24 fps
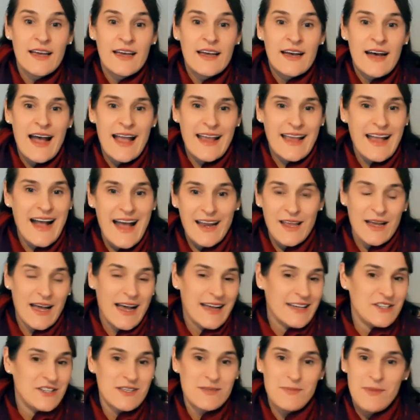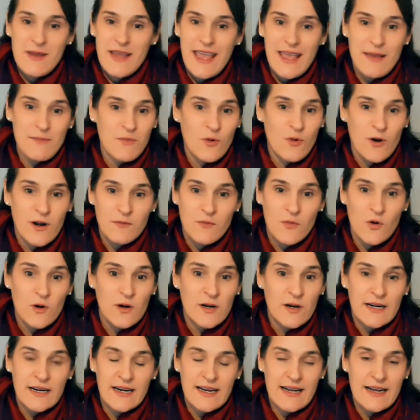I just became more and
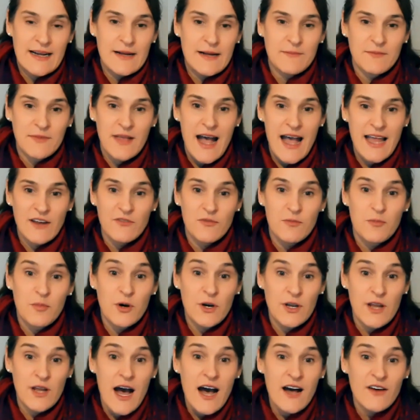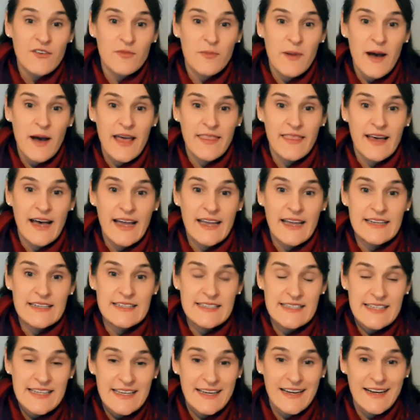more kind of put off by the
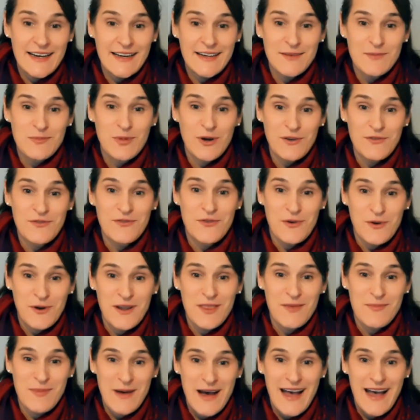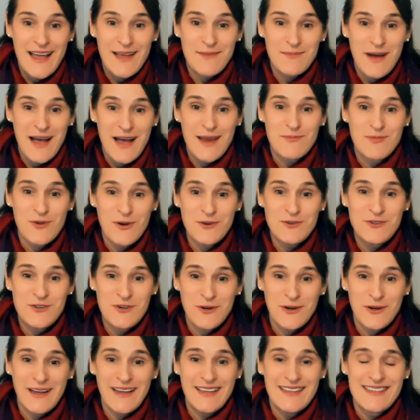idea put forth by my
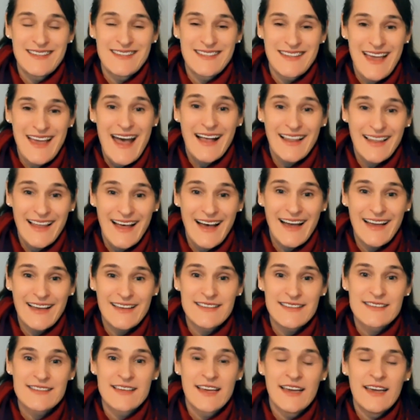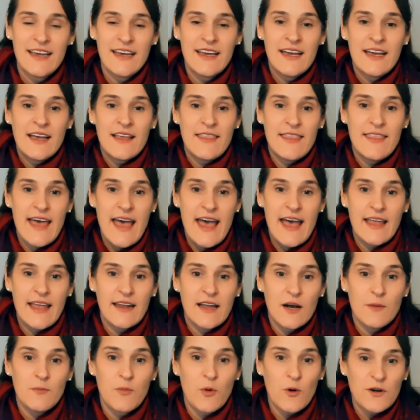pro-choice allies that
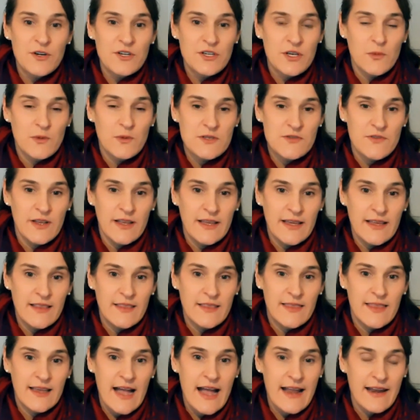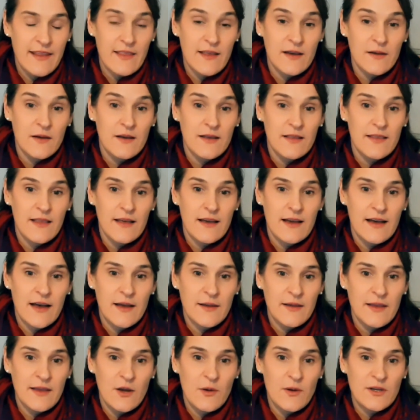abortion was really the kind of
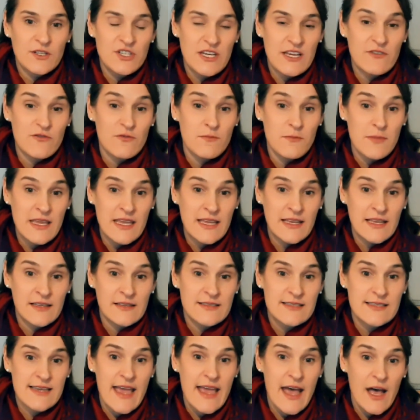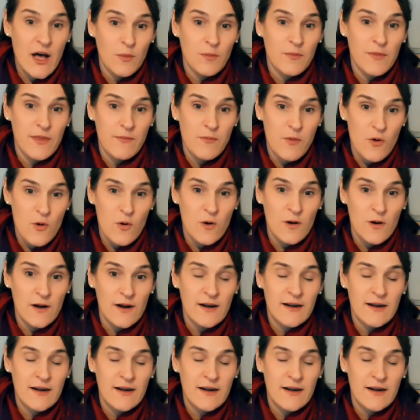you know, a chief means to help the poor.